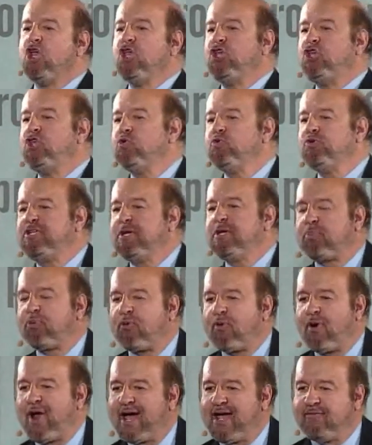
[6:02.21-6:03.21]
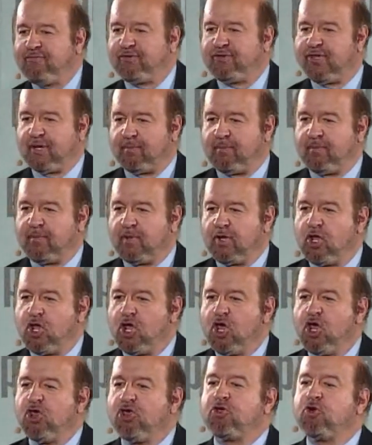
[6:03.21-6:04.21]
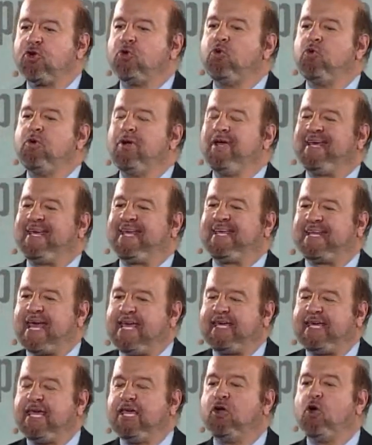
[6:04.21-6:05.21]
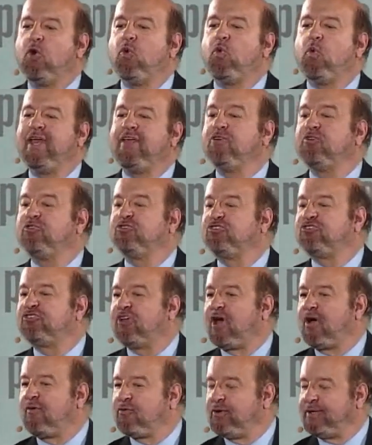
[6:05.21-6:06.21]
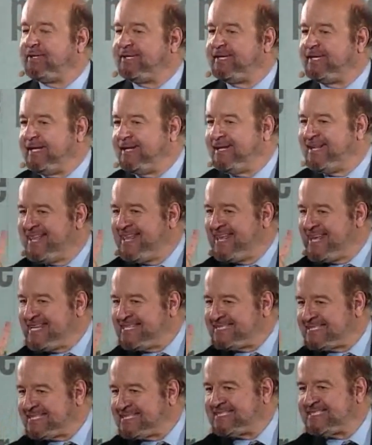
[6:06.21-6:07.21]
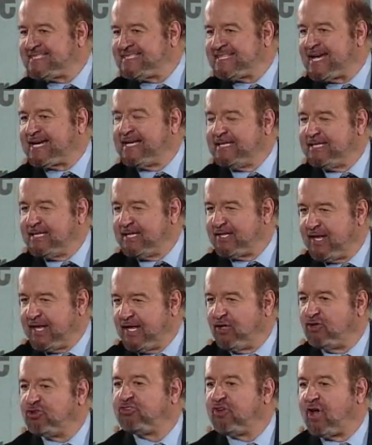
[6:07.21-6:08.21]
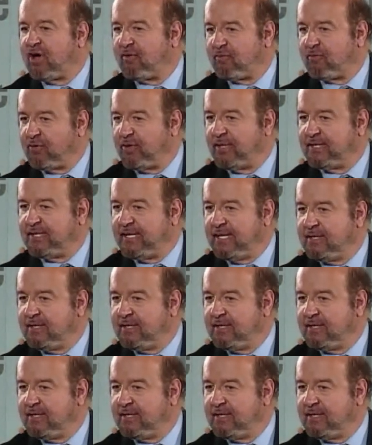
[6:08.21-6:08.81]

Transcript: You deprived them through taking away their sovereignty. It's a second thing, sovereignty.